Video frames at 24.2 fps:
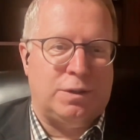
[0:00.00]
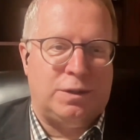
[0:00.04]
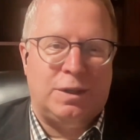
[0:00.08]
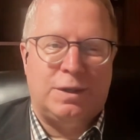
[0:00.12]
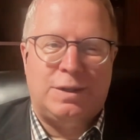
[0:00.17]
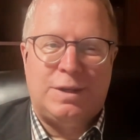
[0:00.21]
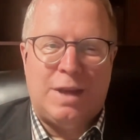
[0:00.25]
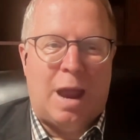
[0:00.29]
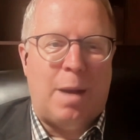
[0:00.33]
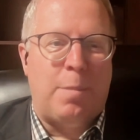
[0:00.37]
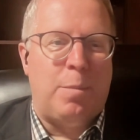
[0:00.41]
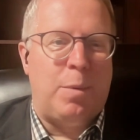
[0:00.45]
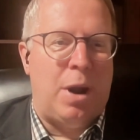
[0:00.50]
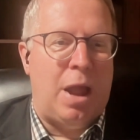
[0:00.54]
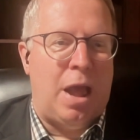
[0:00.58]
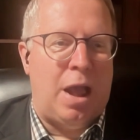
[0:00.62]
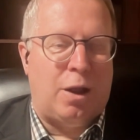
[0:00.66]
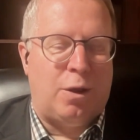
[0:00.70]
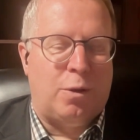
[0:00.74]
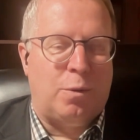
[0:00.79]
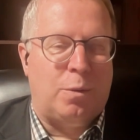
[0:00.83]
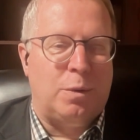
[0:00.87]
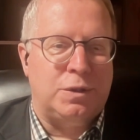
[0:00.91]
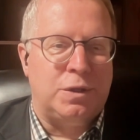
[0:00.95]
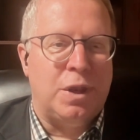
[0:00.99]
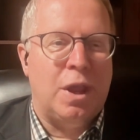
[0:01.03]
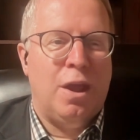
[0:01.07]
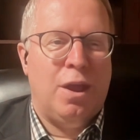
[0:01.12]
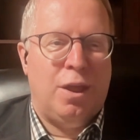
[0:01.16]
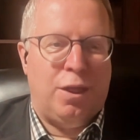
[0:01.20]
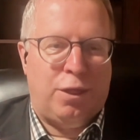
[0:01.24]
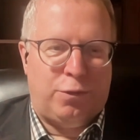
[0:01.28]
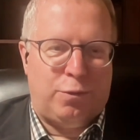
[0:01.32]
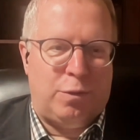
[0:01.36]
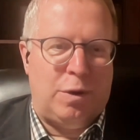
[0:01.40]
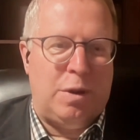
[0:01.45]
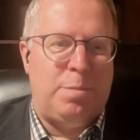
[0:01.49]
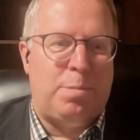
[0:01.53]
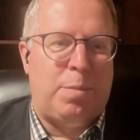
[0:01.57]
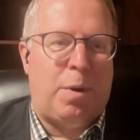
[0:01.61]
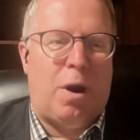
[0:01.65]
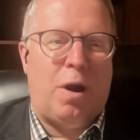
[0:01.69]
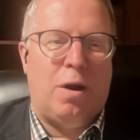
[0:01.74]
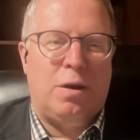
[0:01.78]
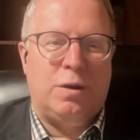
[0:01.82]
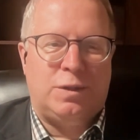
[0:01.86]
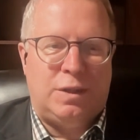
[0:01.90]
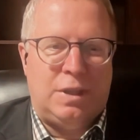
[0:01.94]
The tabernacle was three
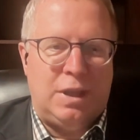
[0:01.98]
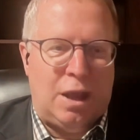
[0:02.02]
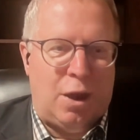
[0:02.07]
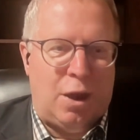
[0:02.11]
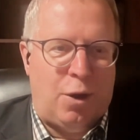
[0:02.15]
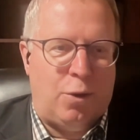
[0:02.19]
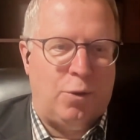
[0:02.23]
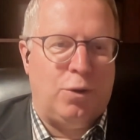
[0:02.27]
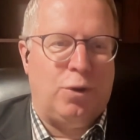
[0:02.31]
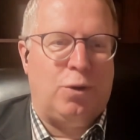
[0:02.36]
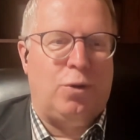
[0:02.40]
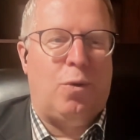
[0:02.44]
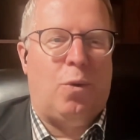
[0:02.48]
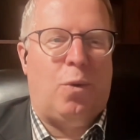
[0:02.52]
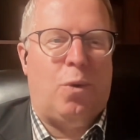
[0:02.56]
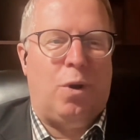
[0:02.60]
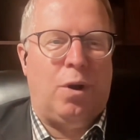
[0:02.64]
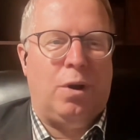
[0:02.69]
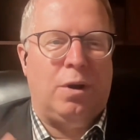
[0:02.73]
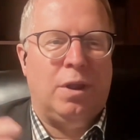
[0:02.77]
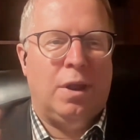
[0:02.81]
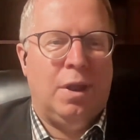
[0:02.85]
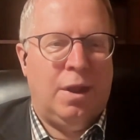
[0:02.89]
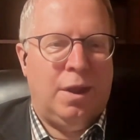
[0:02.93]
parts: the outer court,